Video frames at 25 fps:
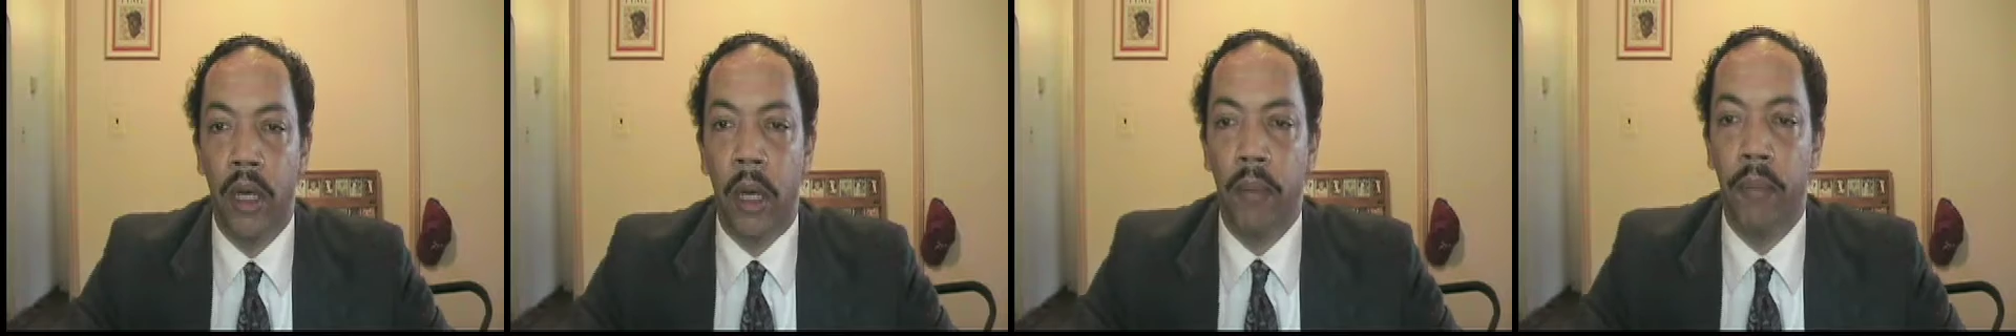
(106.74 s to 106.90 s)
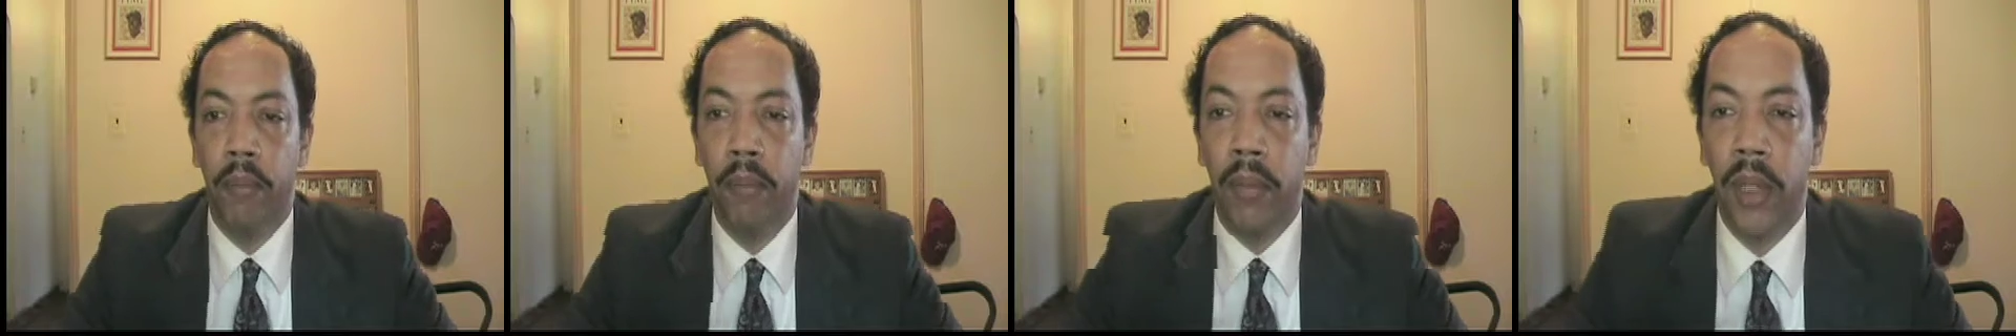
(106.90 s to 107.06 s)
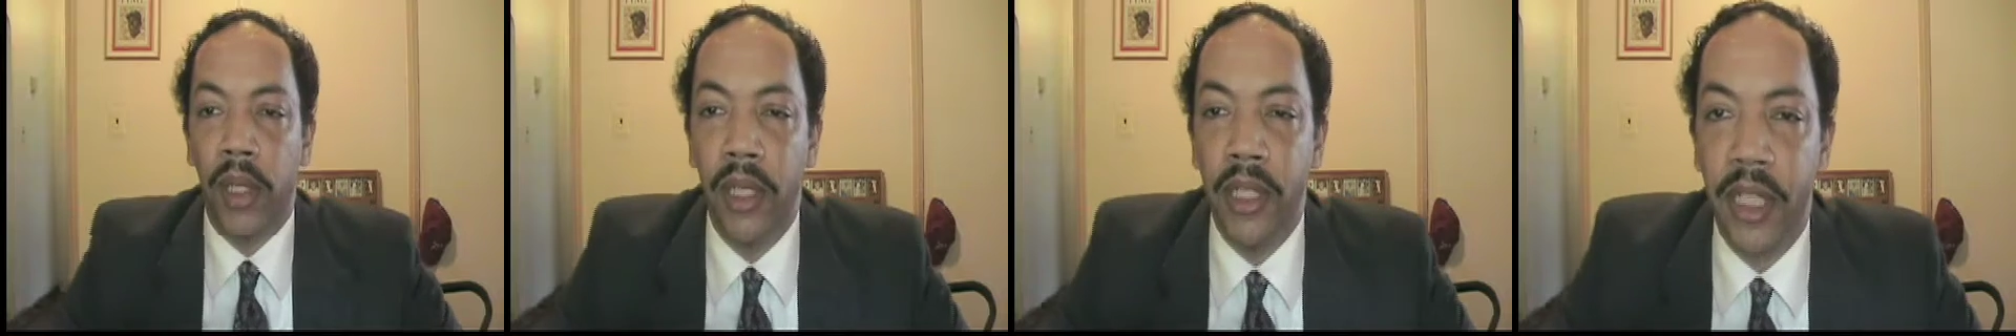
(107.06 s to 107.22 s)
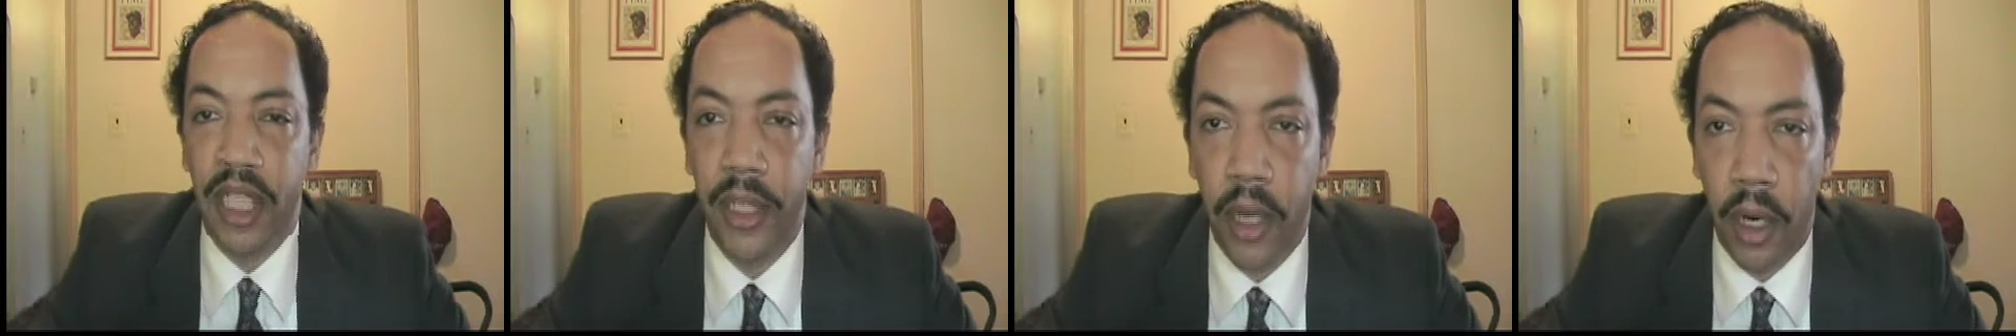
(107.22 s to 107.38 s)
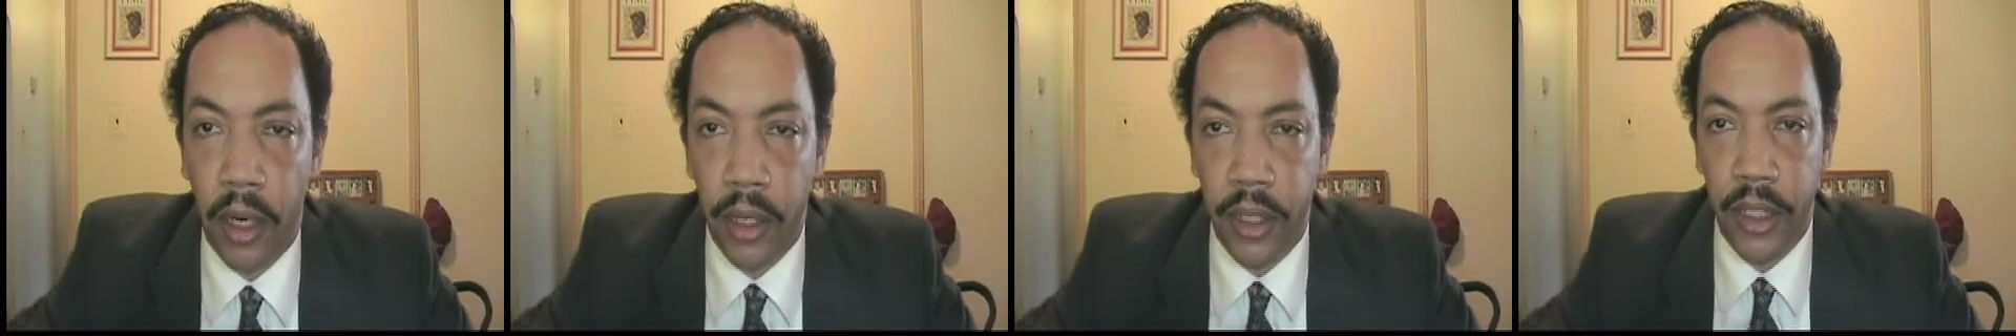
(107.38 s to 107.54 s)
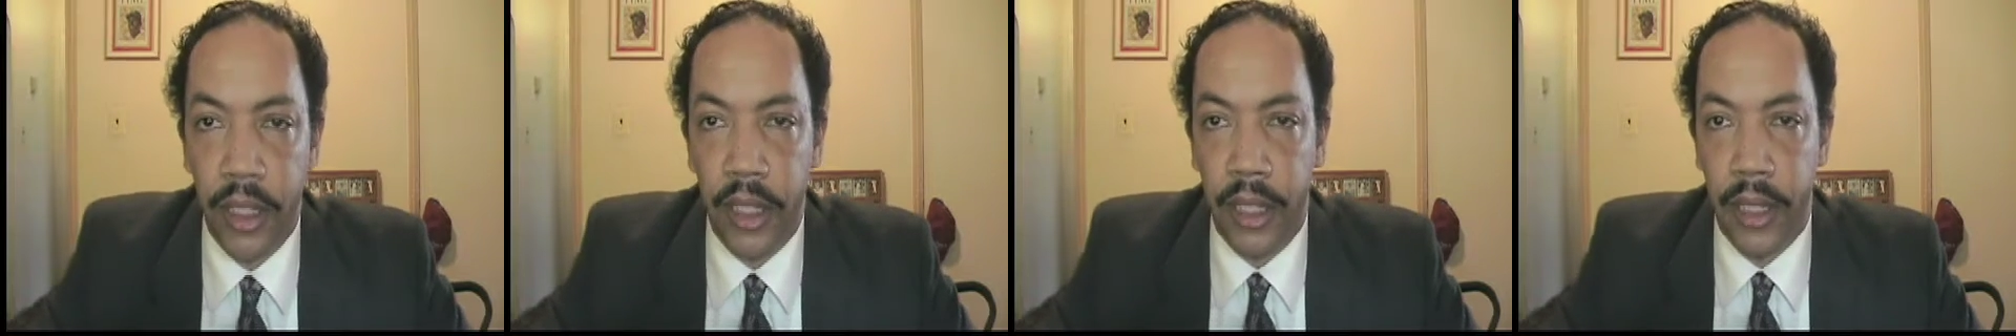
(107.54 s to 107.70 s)
Uh, Melissa
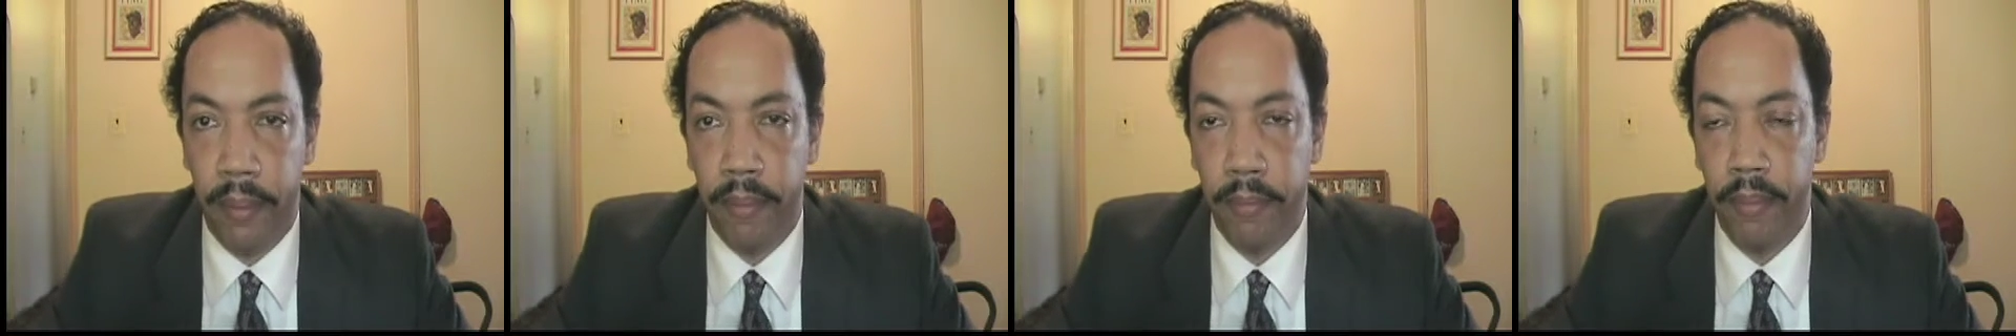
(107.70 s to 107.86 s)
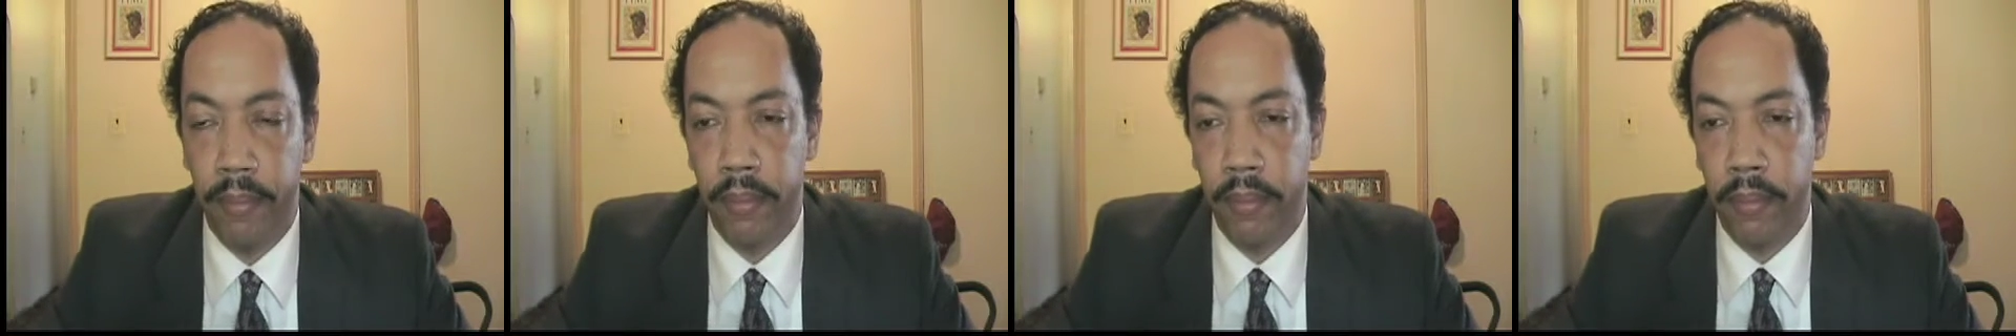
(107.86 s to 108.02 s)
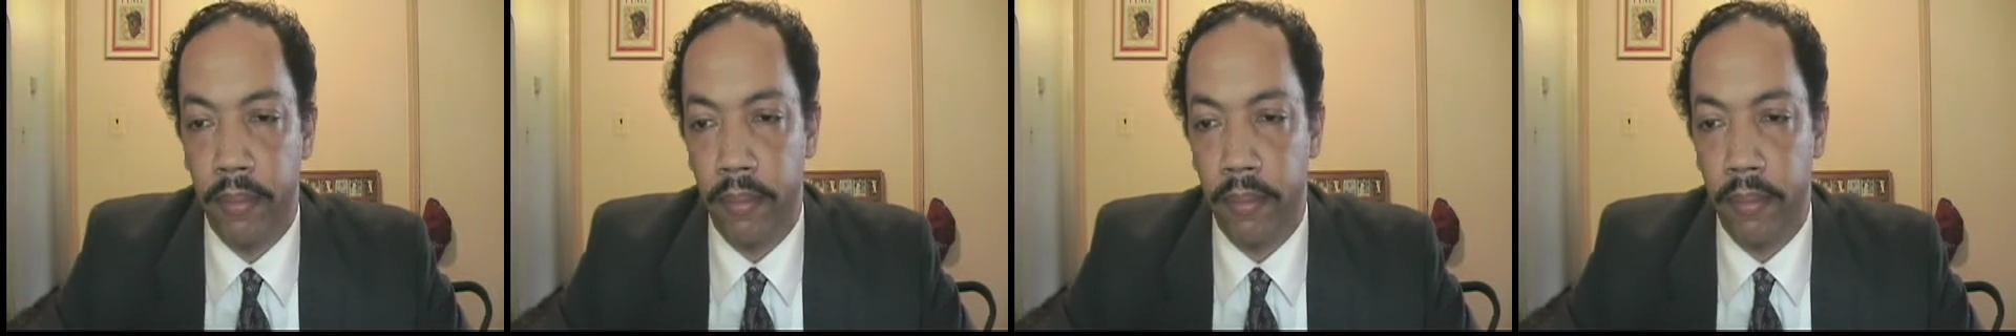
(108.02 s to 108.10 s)
Garcia.